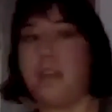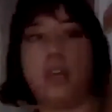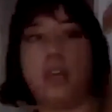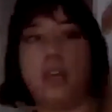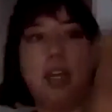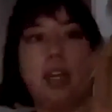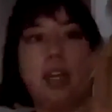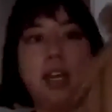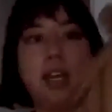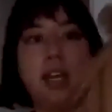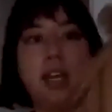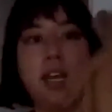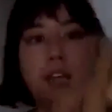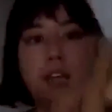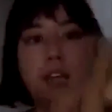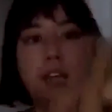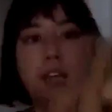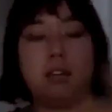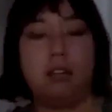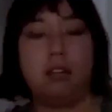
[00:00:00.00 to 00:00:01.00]
And then I like
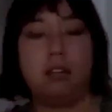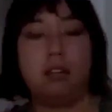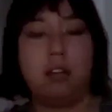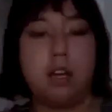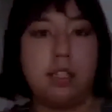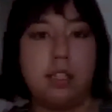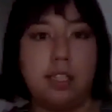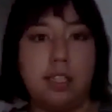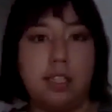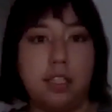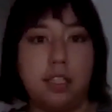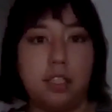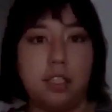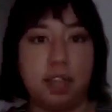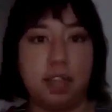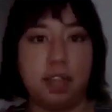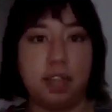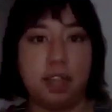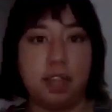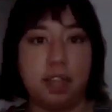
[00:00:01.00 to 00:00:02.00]
stitch
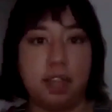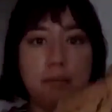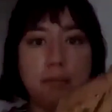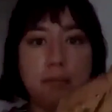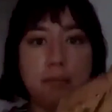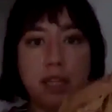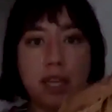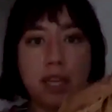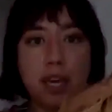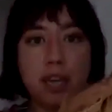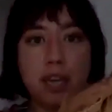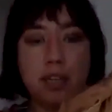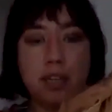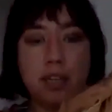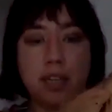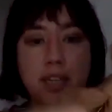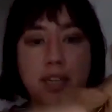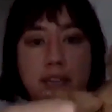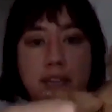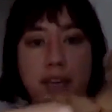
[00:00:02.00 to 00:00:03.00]
the hem on the
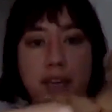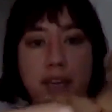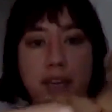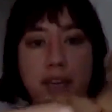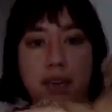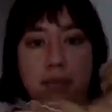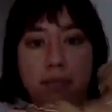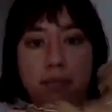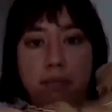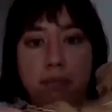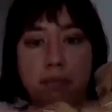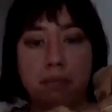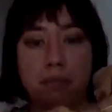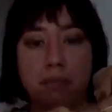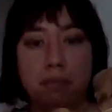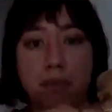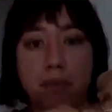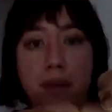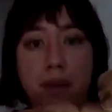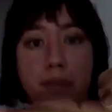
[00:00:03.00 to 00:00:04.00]
end because I
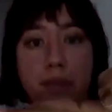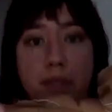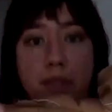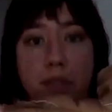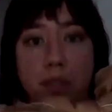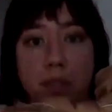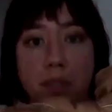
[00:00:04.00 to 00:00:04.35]
have way